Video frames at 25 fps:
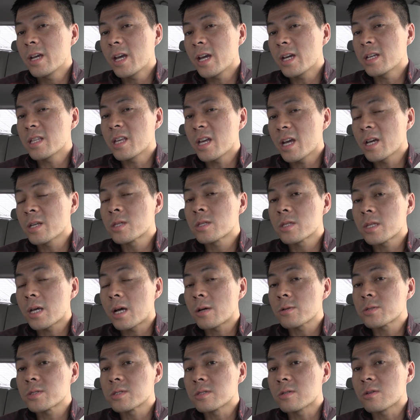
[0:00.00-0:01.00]

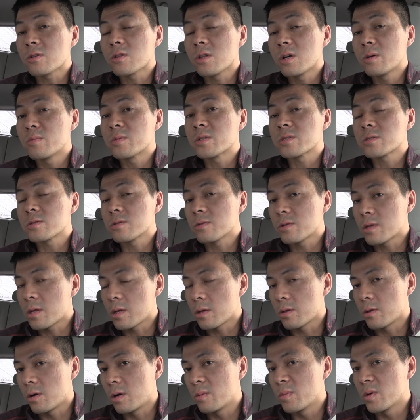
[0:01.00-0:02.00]
88,000 kilometers on
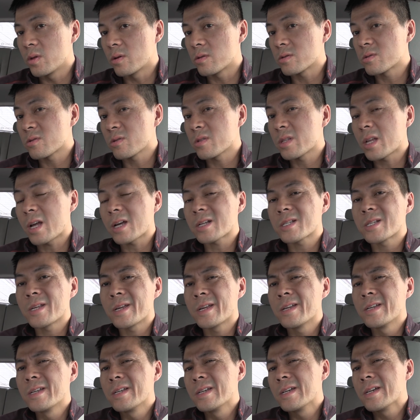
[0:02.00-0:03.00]
the odometer, so it
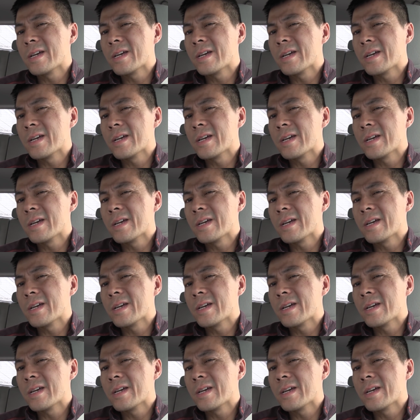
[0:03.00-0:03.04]
actually